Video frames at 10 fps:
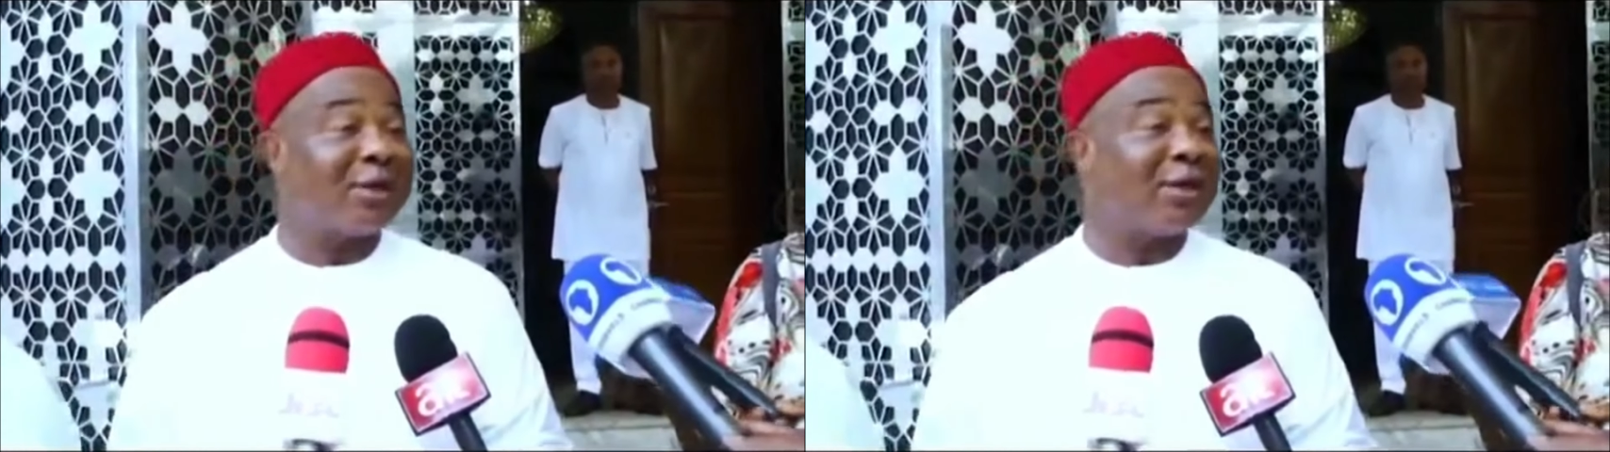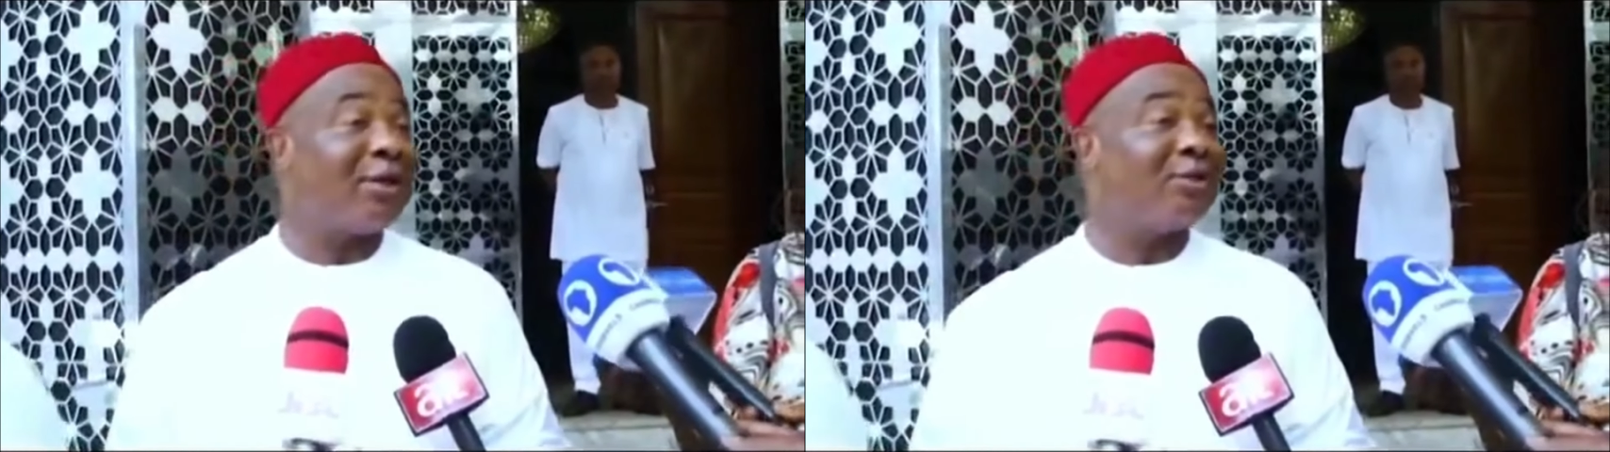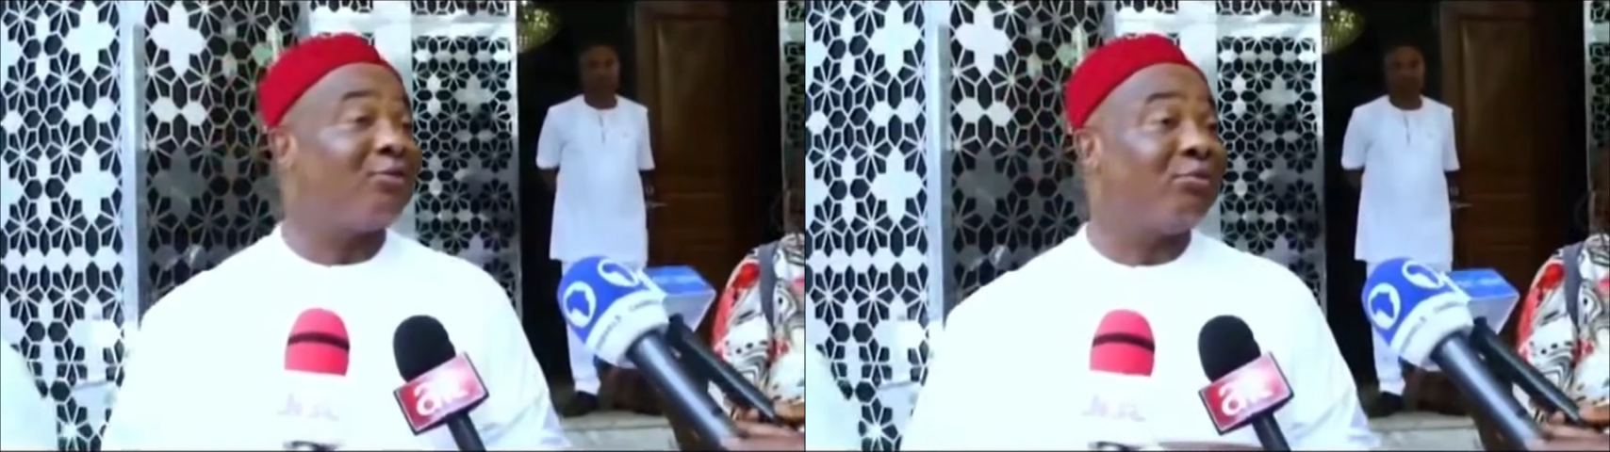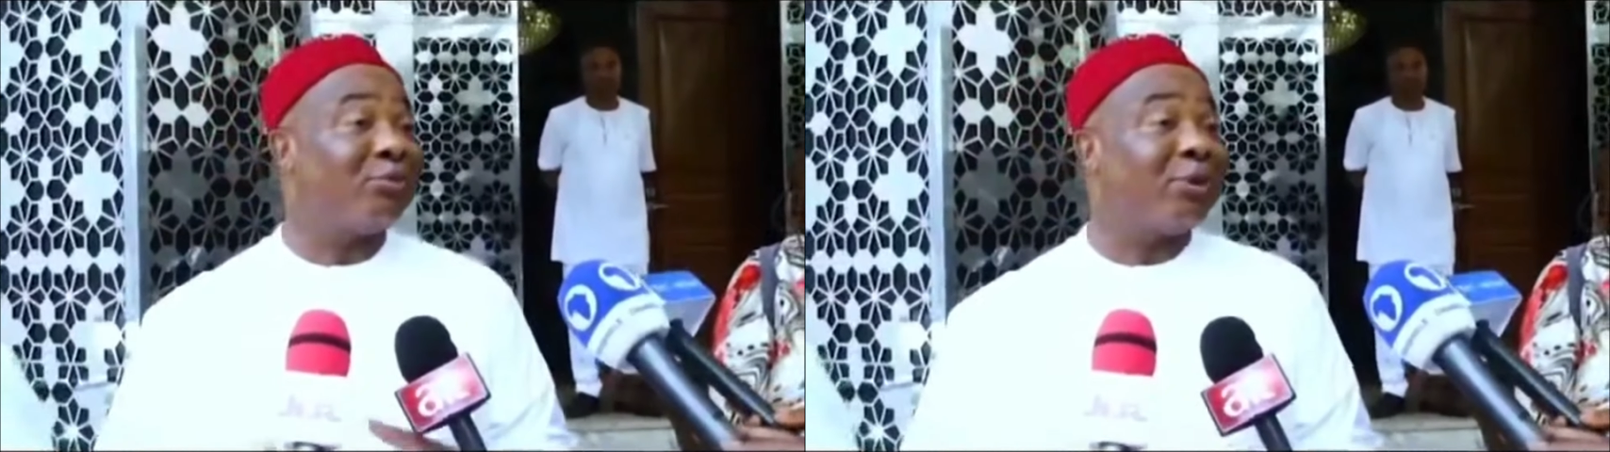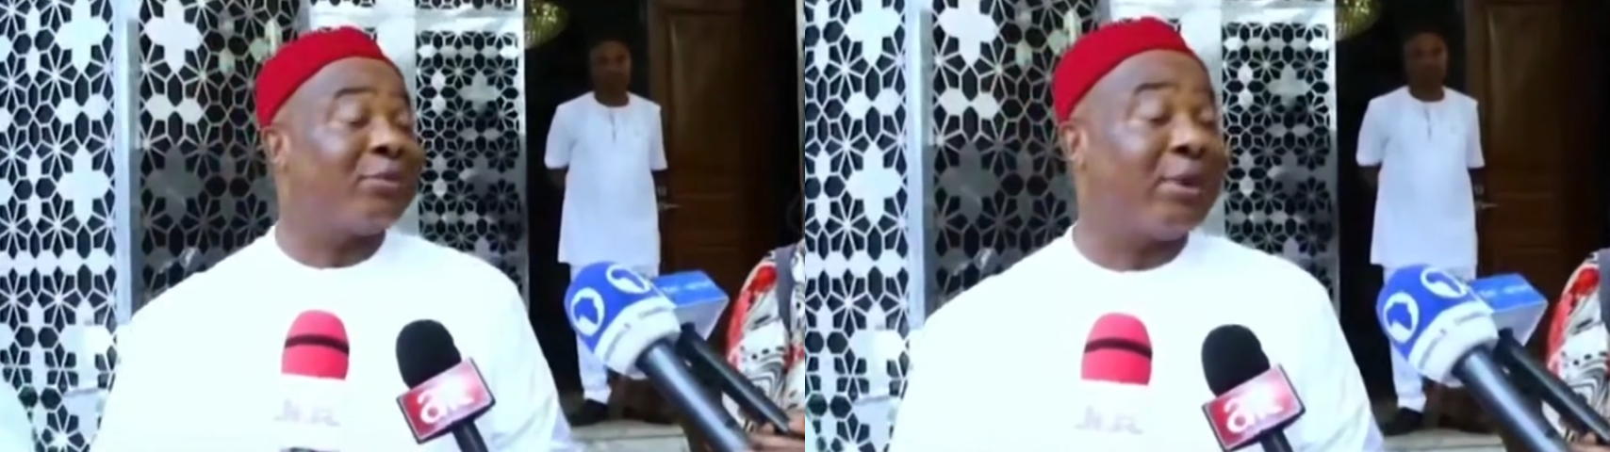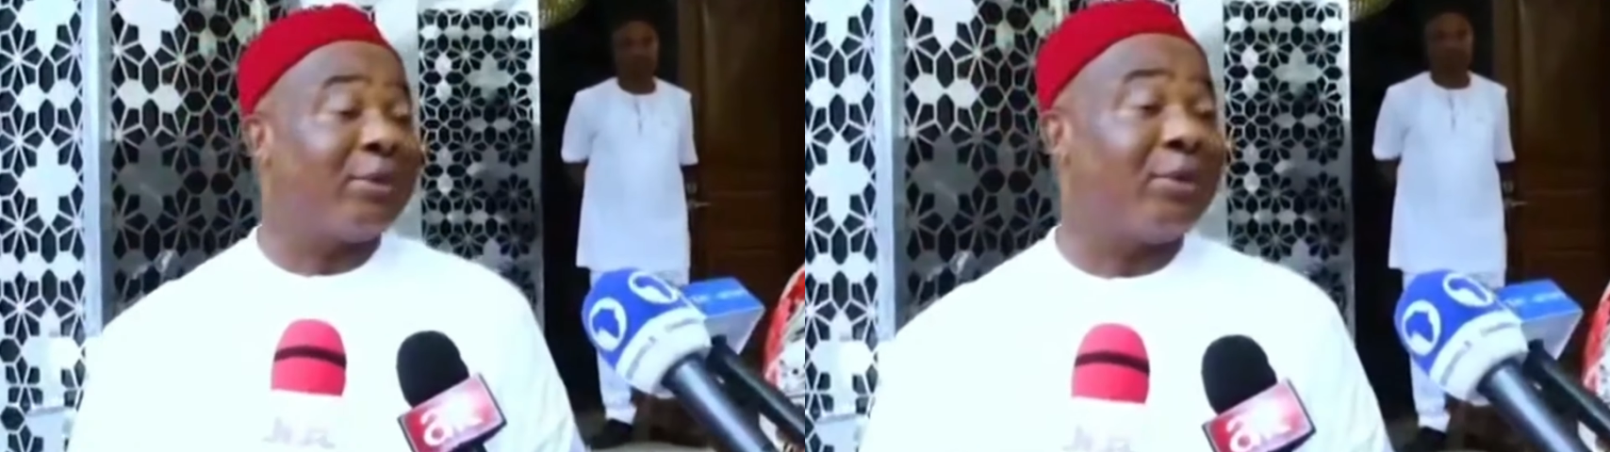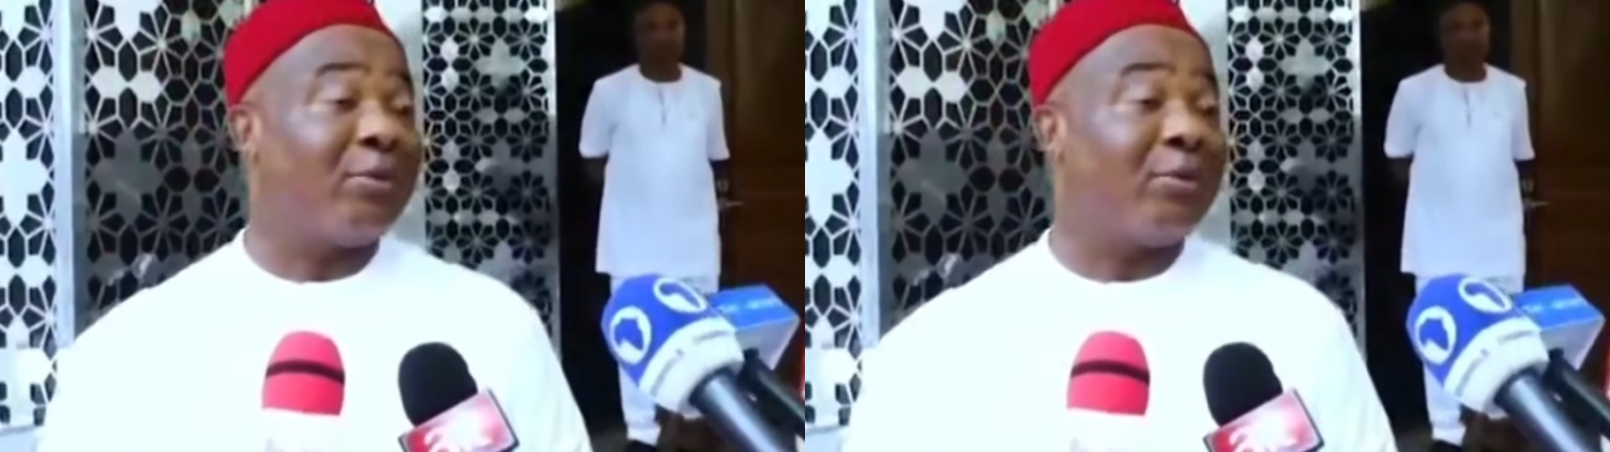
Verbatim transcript: and then he will build a permanent